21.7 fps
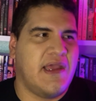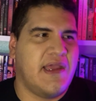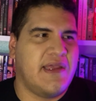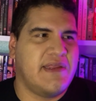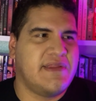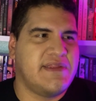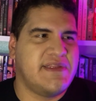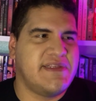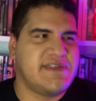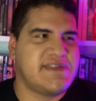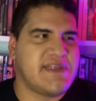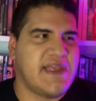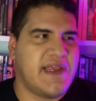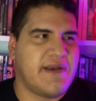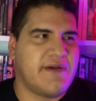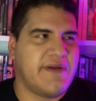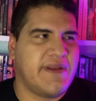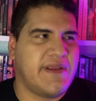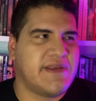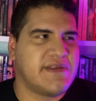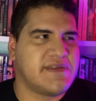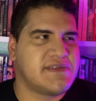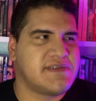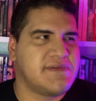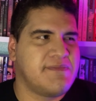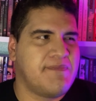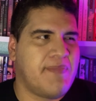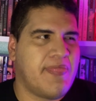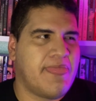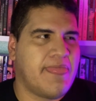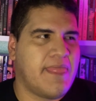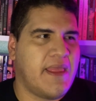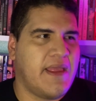in these areas.
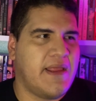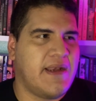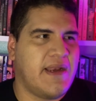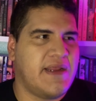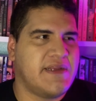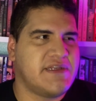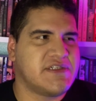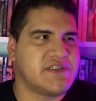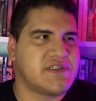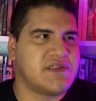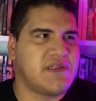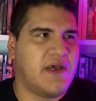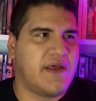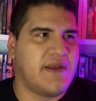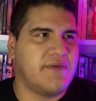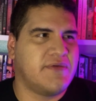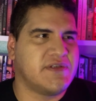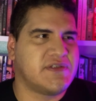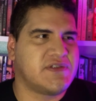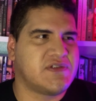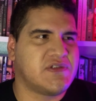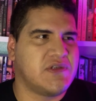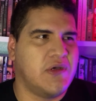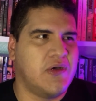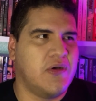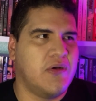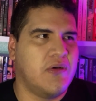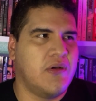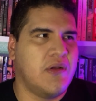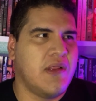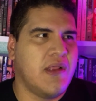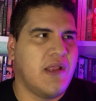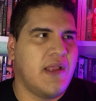And I just thought it was
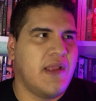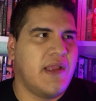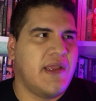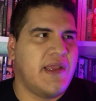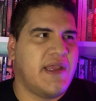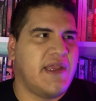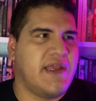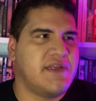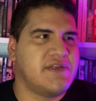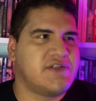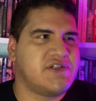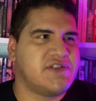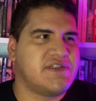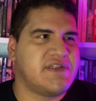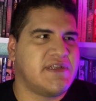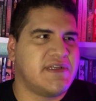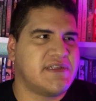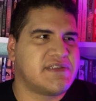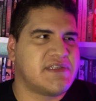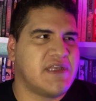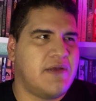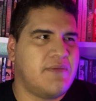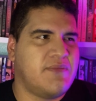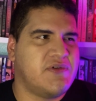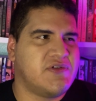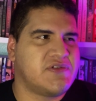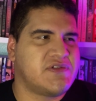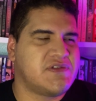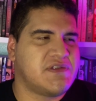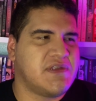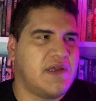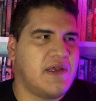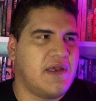so interesting. It's
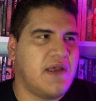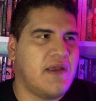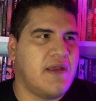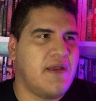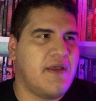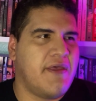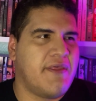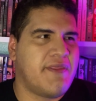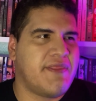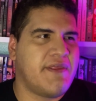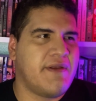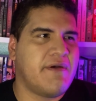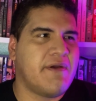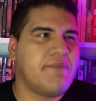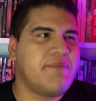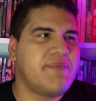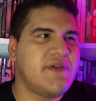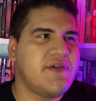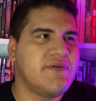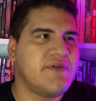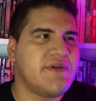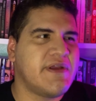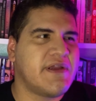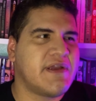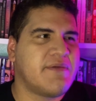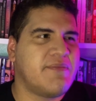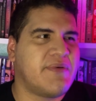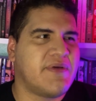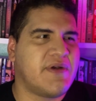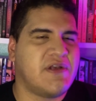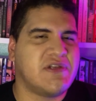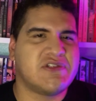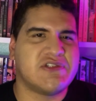almost therapeutic,
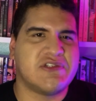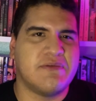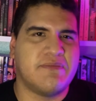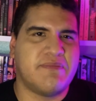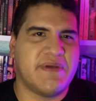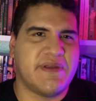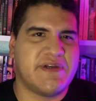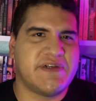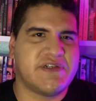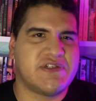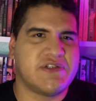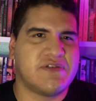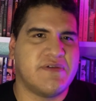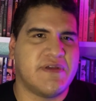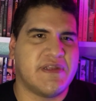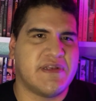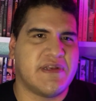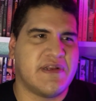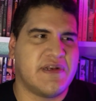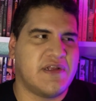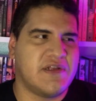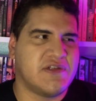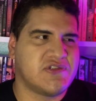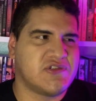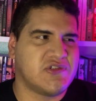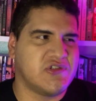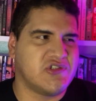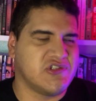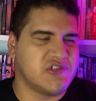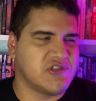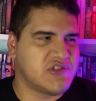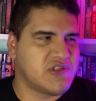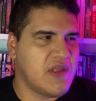but also bittersweet, and also
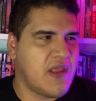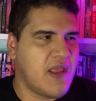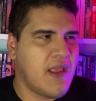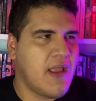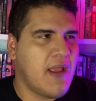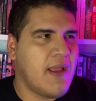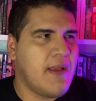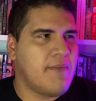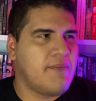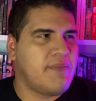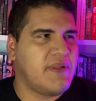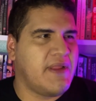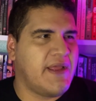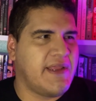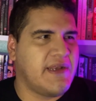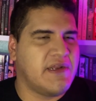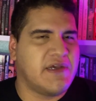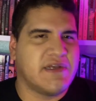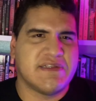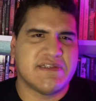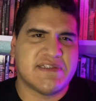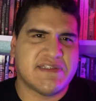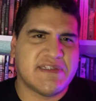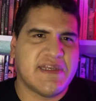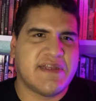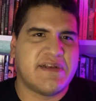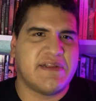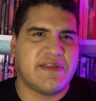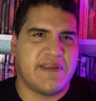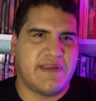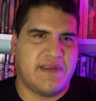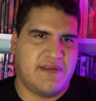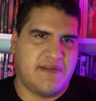just plain
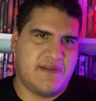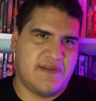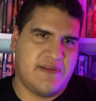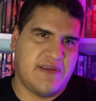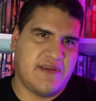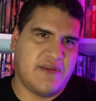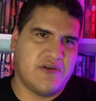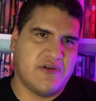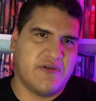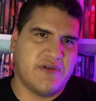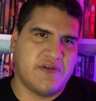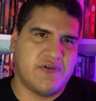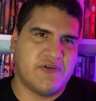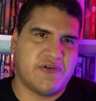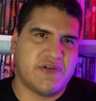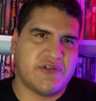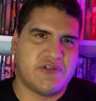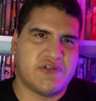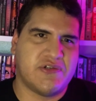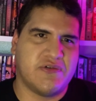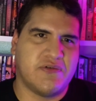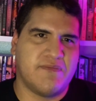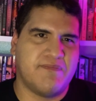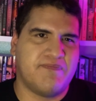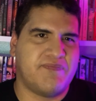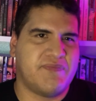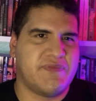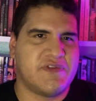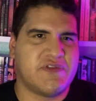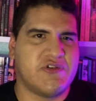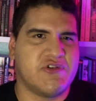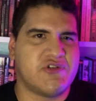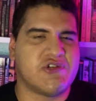unsettling, you know, in order
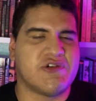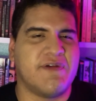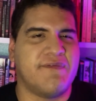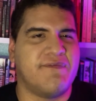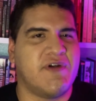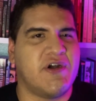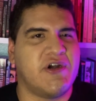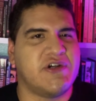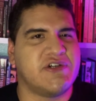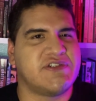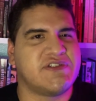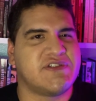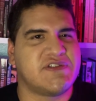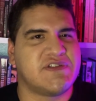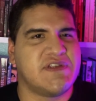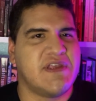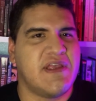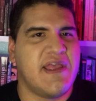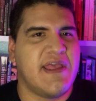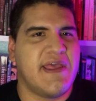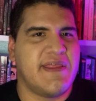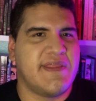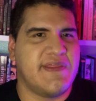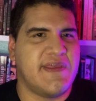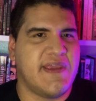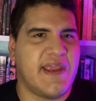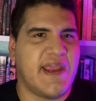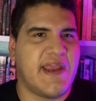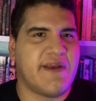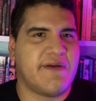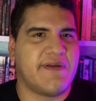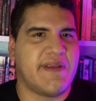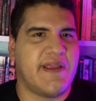to traverse the
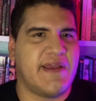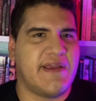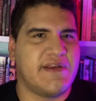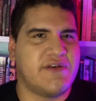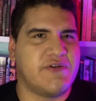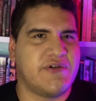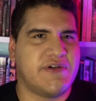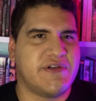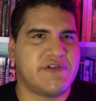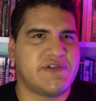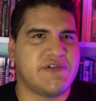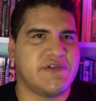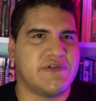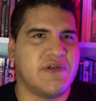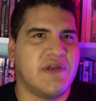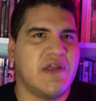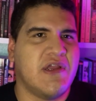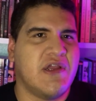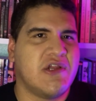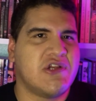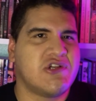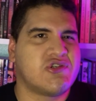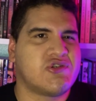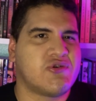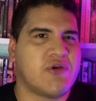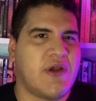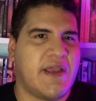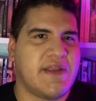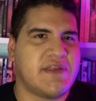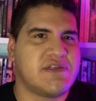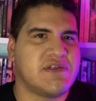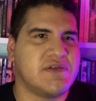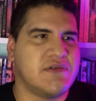area, in order to
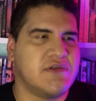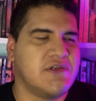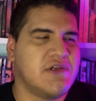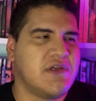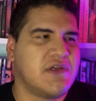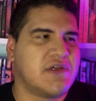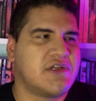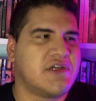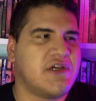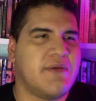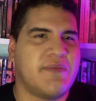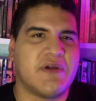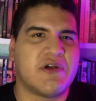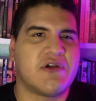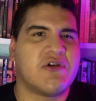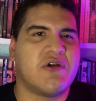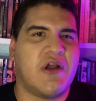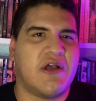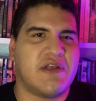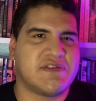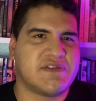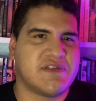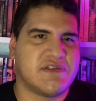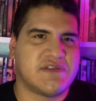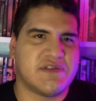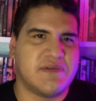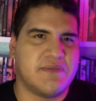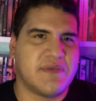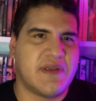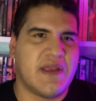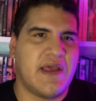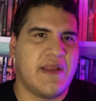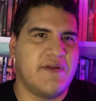try to come across
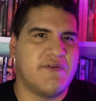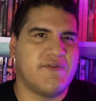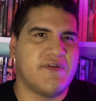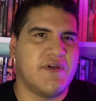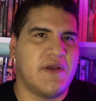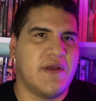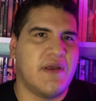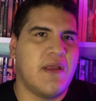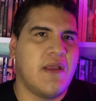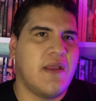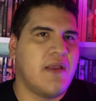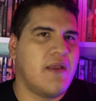some kind of a